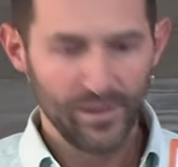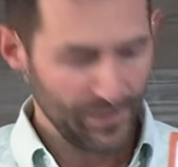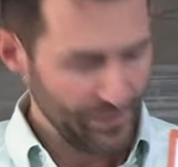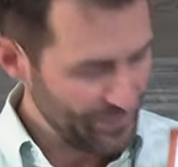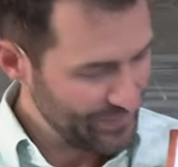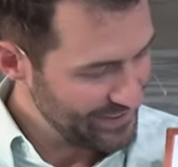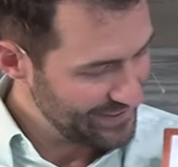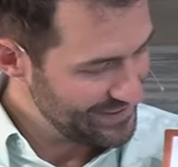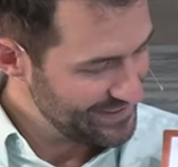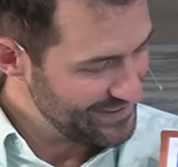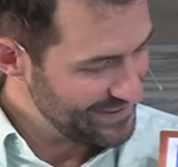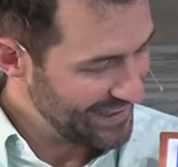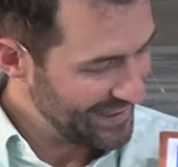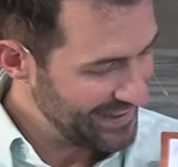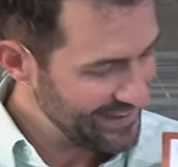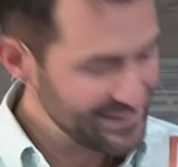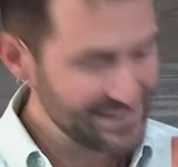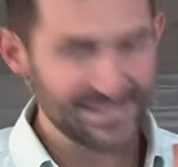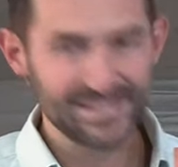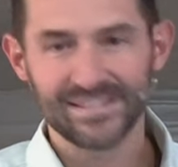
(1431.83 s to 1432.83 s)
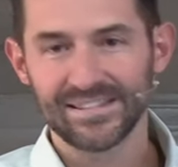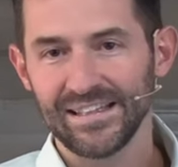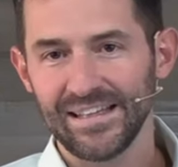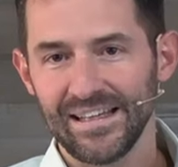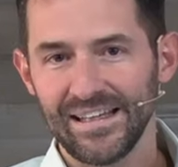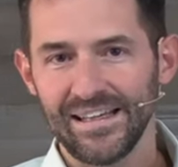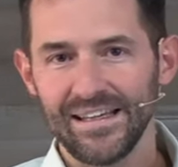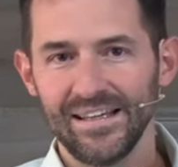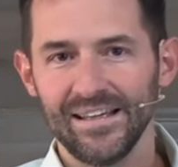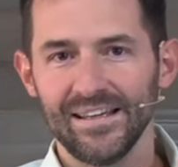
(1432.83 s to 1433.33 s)
The Dead
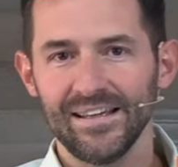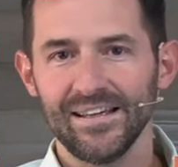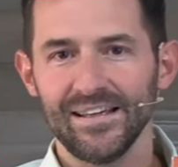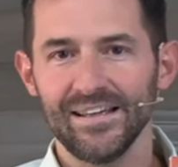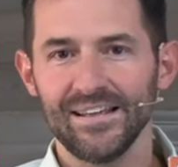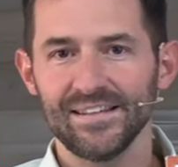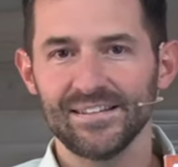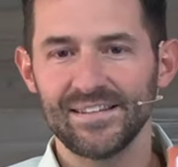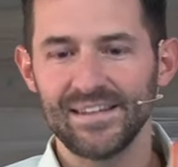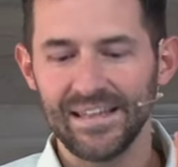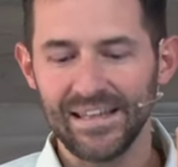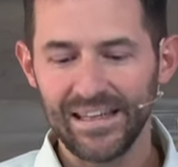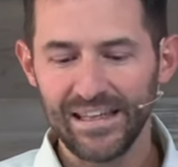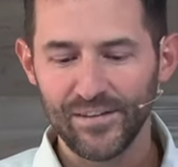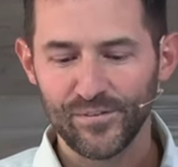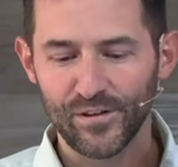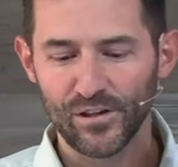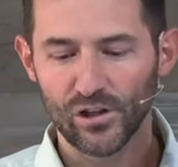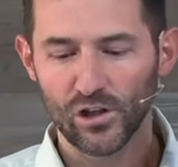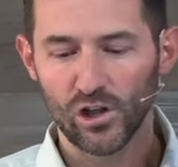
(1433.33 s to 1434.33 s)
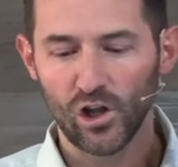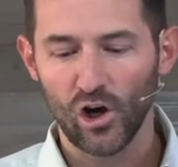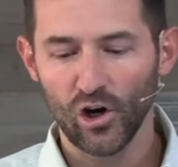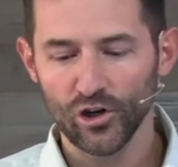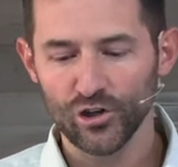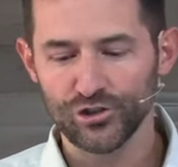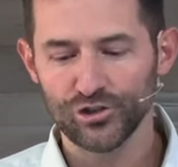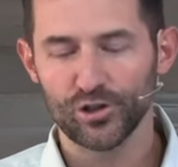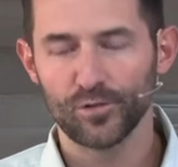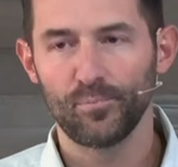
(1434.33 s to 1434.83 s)
Sea is the even
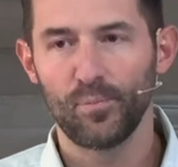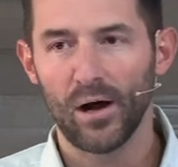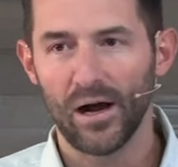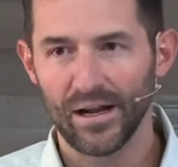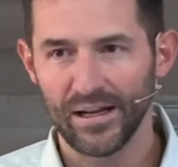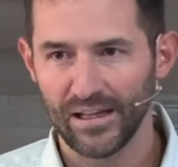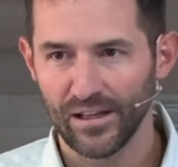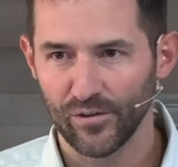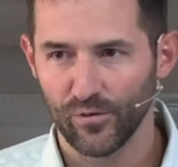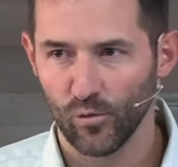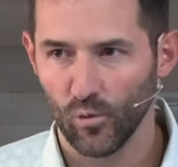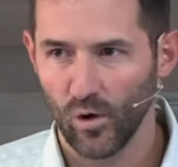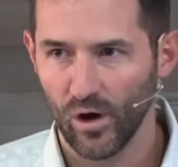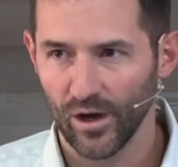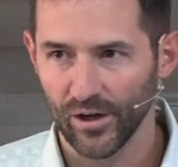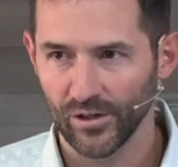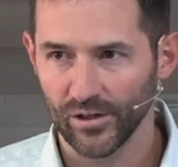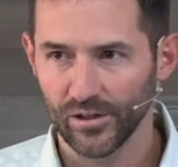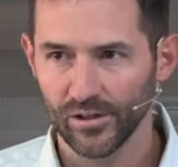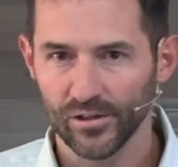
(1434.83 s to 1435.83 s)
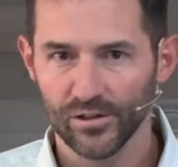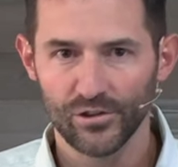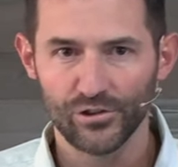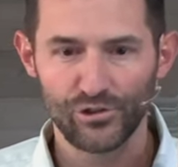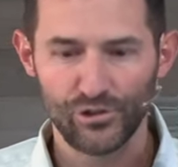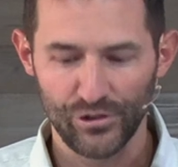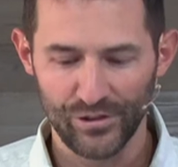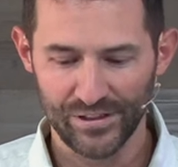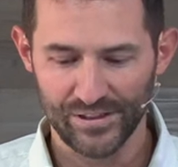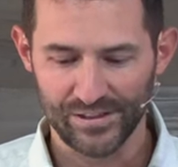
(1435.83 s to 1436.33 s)
larger body of water
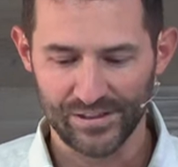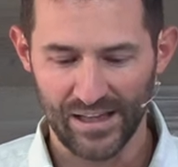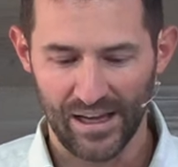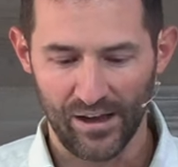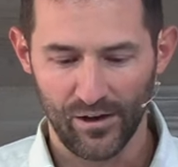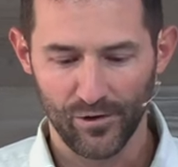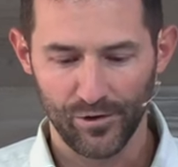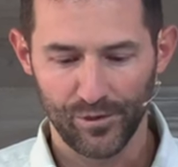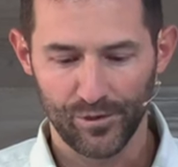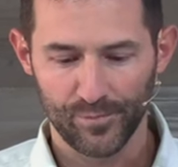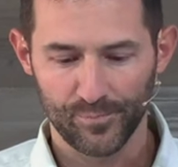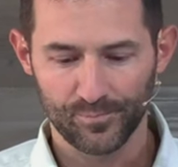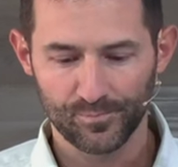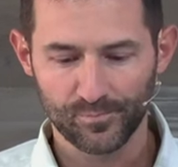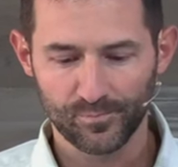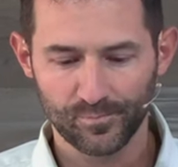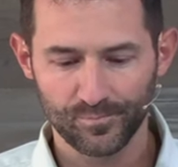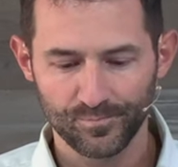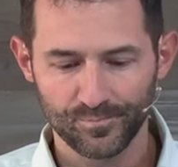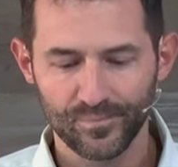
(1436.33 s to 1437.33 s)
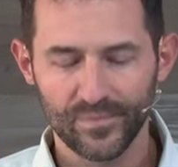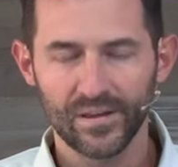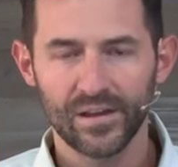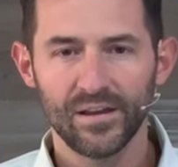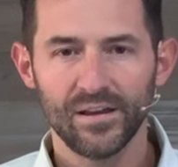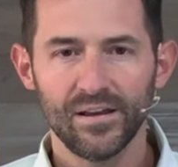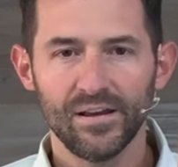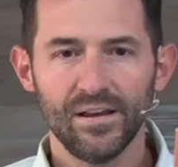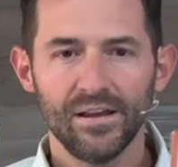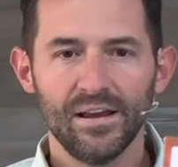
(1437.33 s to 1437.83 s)
to the south.
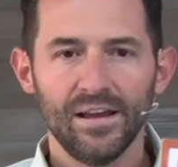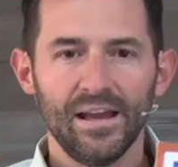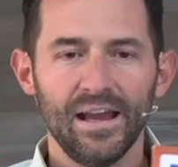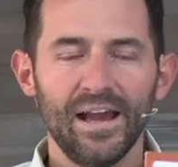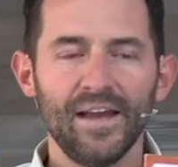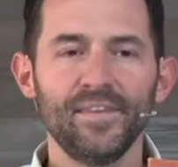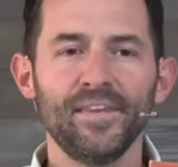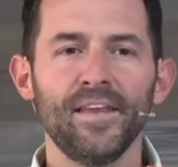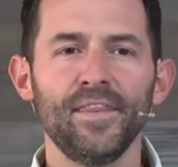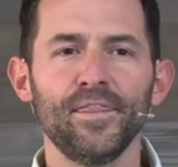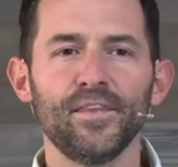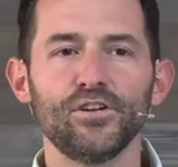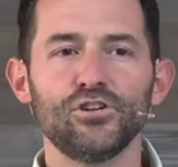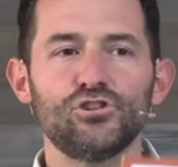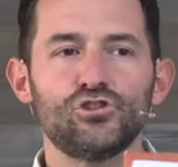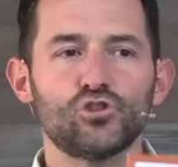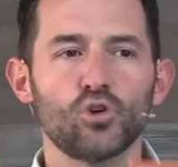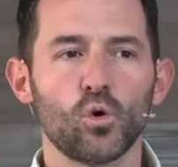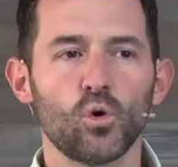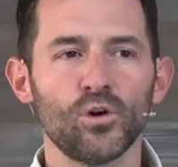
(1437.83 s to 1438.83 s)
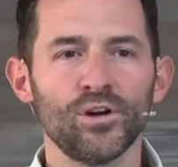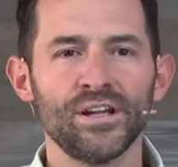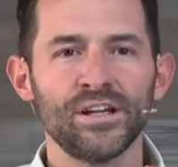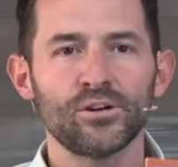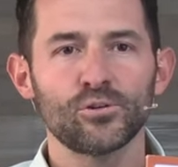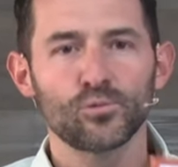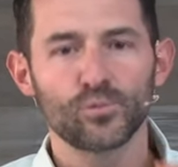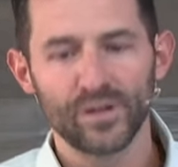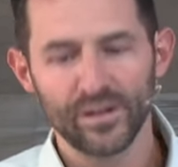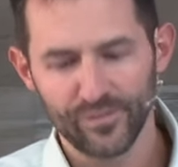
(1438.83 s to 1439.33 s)
And then the
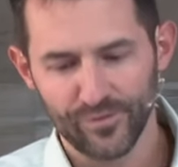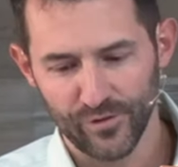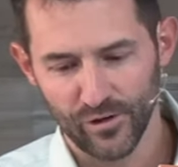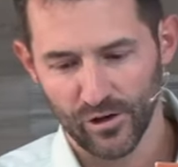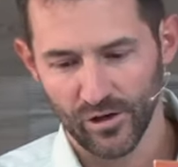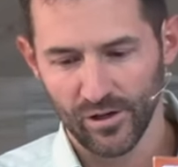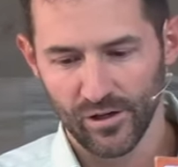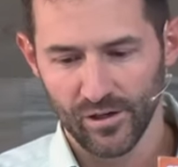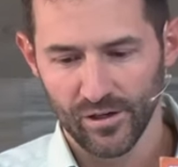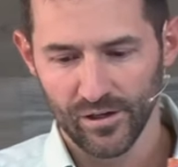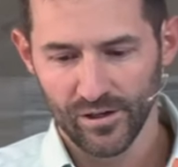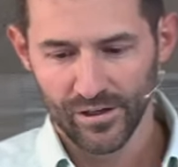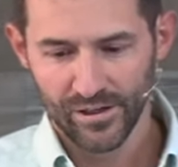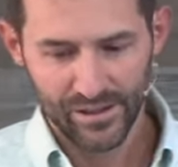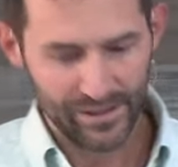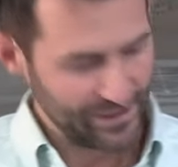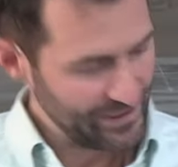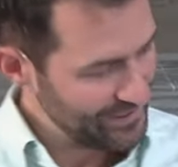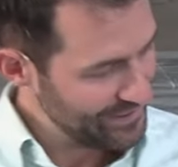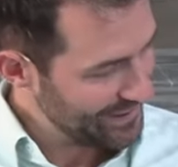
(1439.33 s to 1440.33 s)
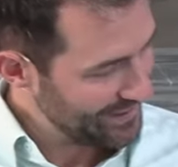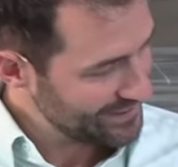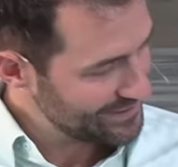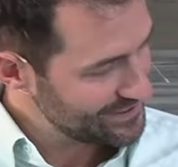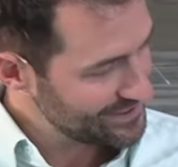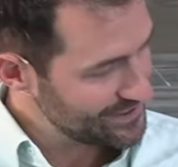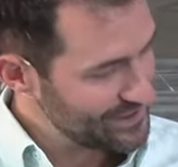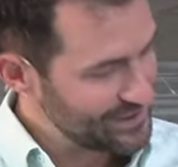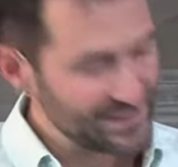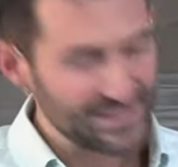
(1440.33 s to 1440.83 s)
Jordan River
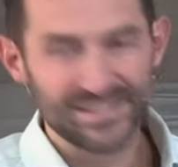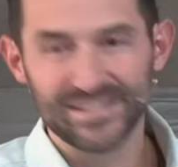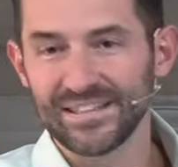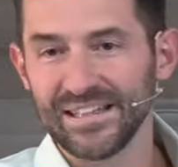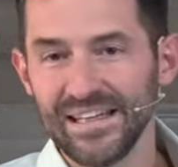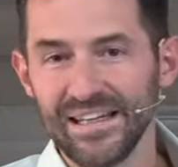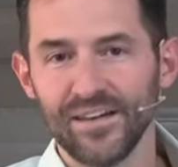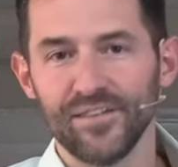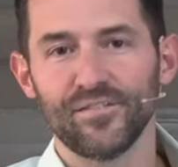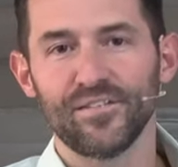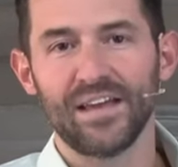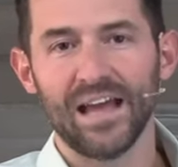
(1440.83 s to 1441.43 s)
connects the Sea of